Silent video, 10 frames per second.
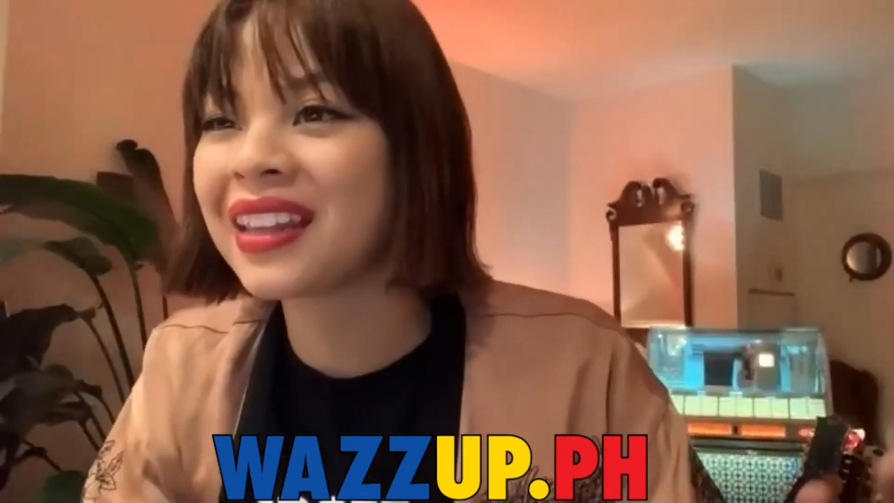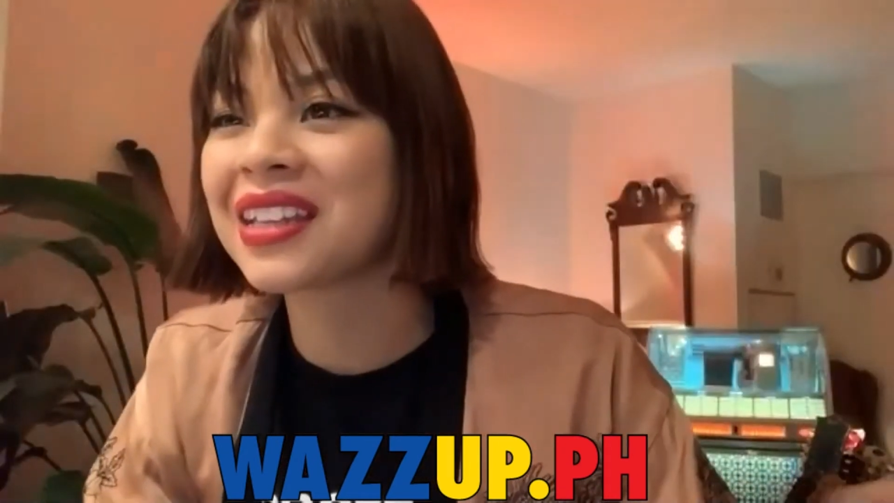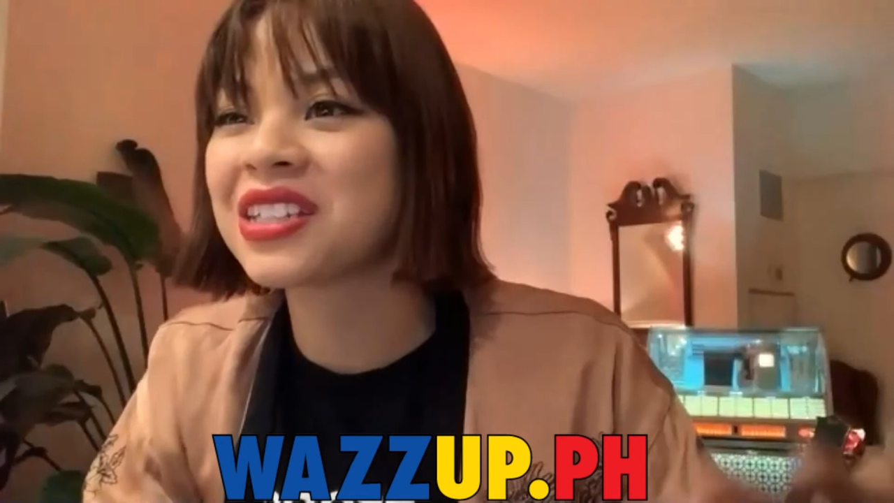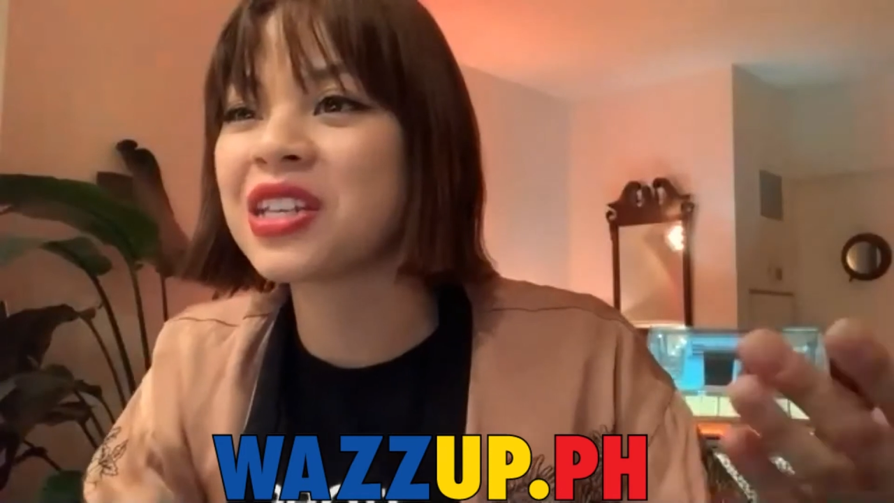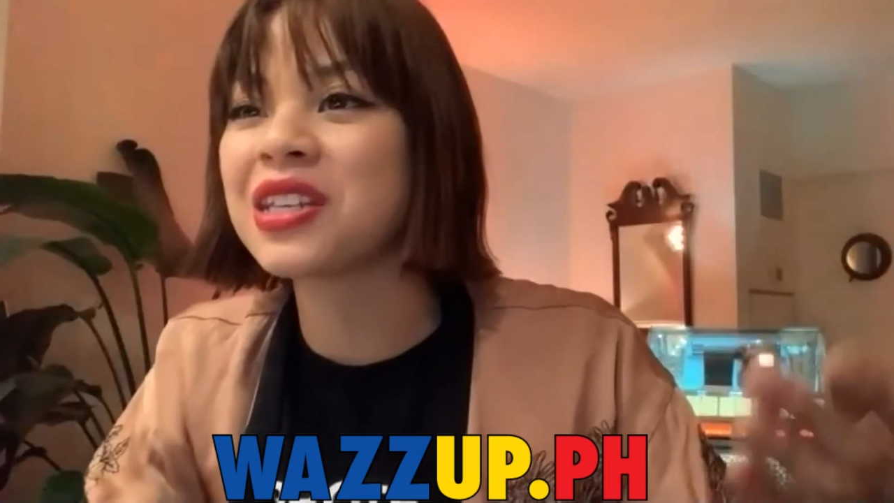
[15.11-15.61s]
Like,
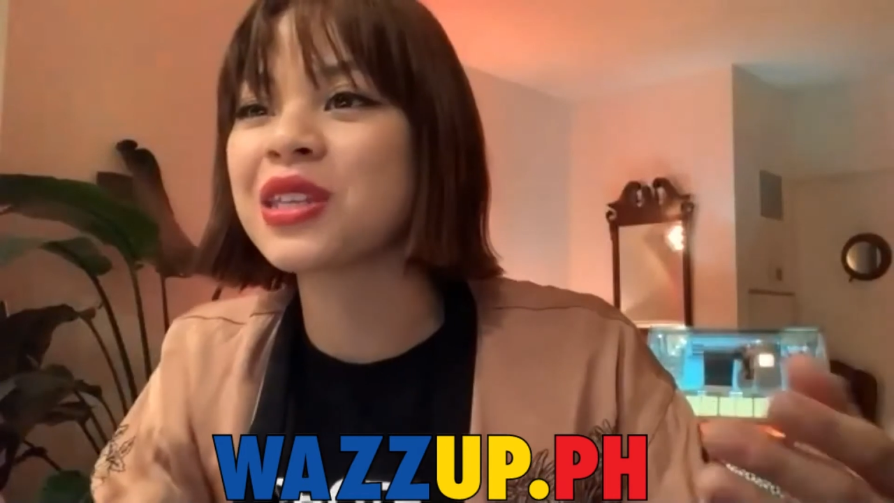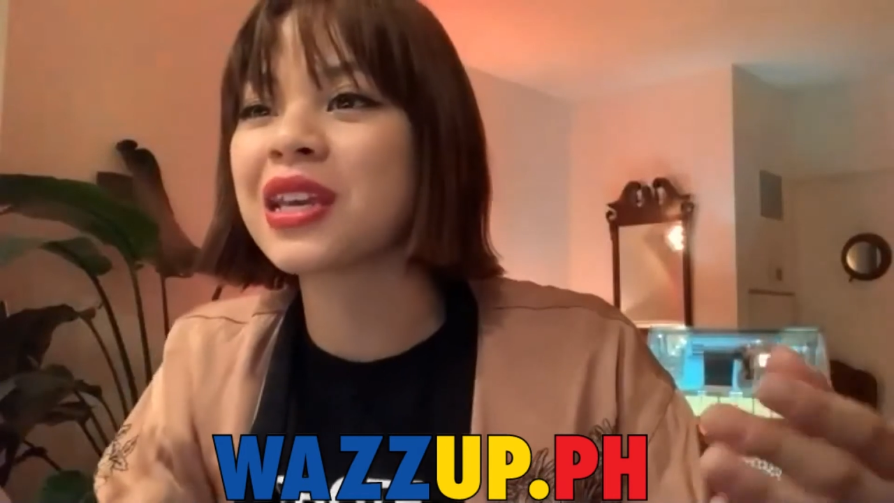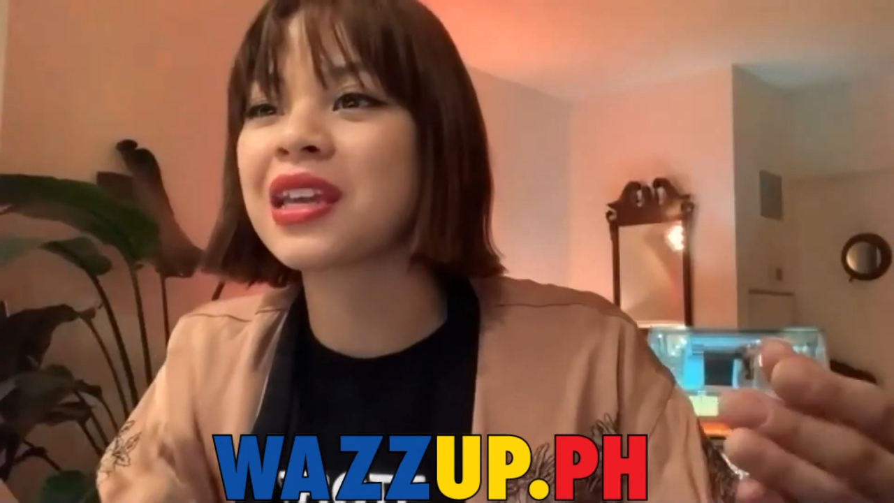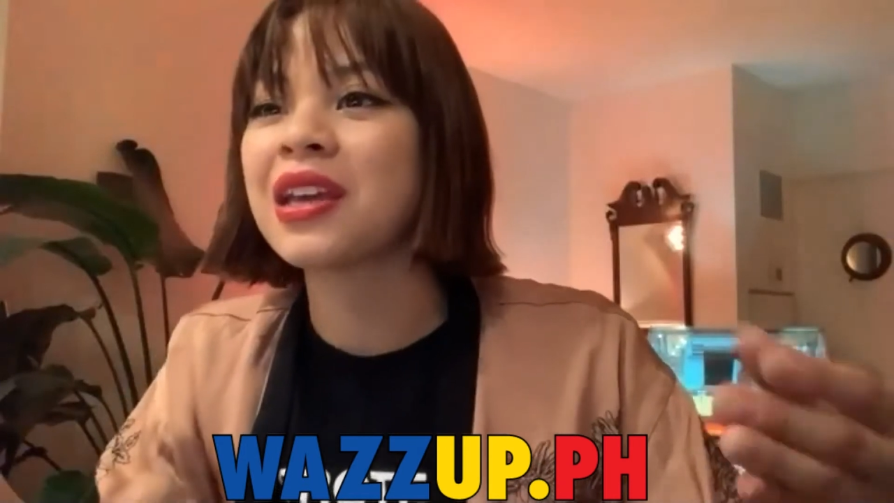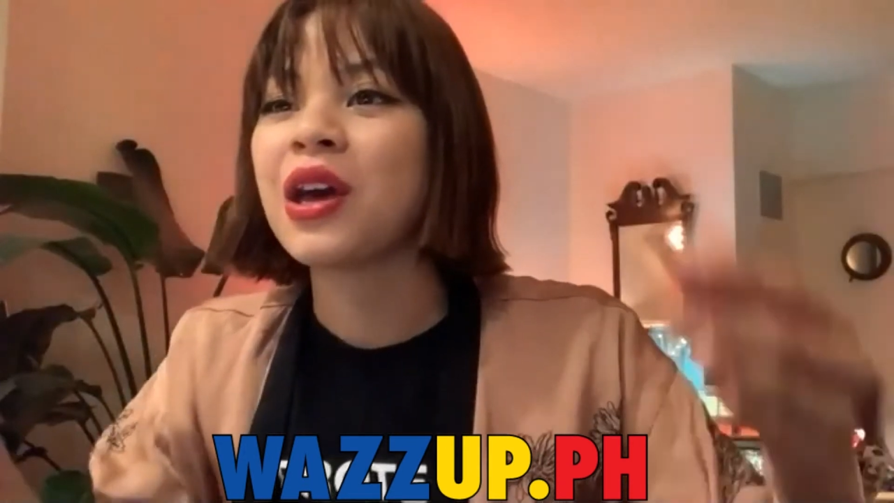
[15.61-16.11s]
she's
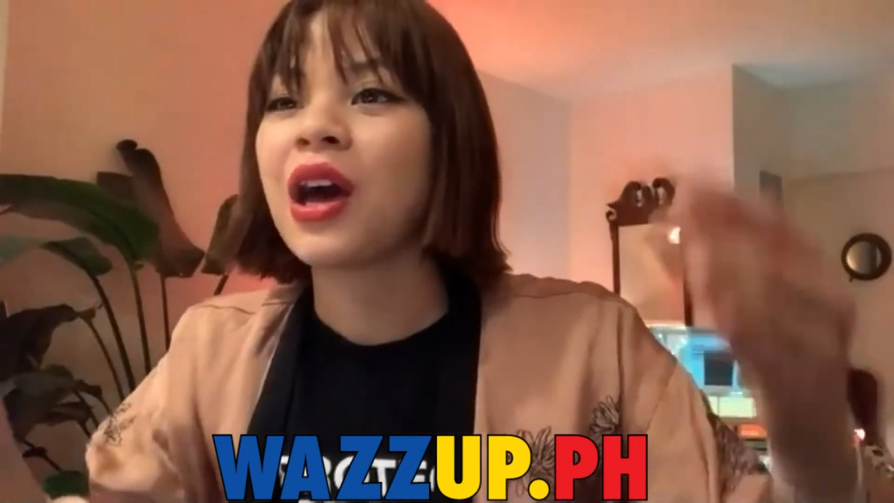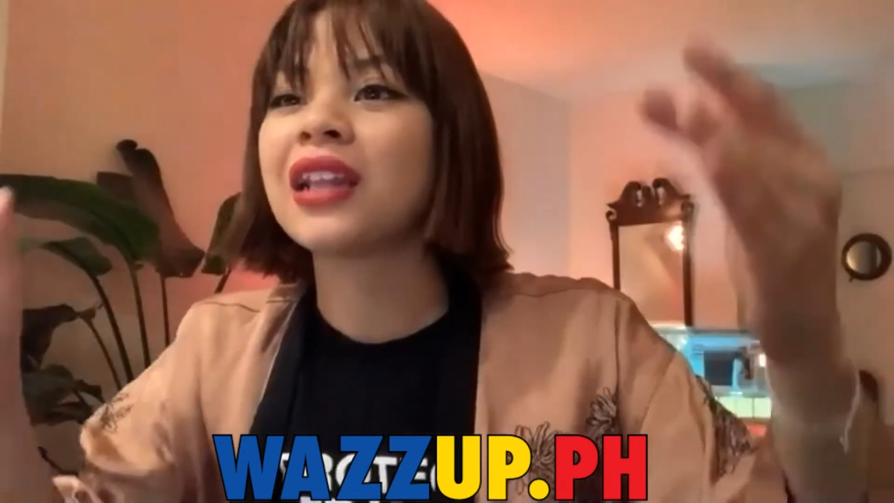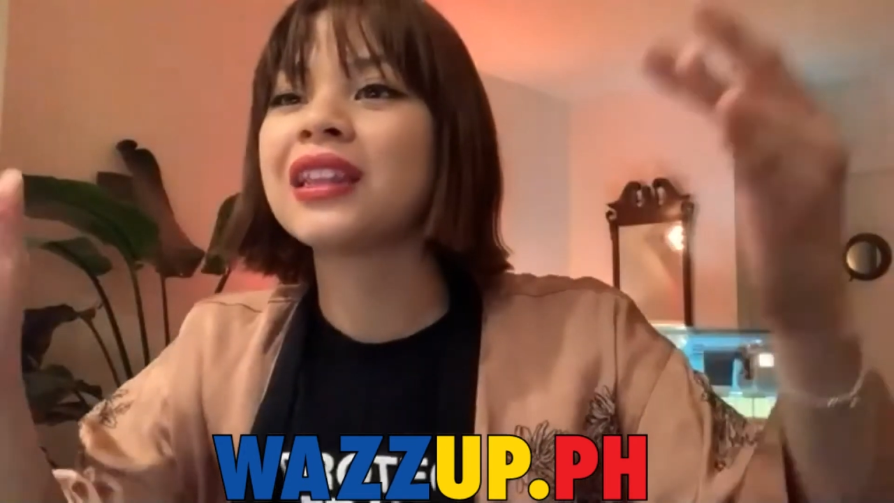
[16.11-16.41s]
like a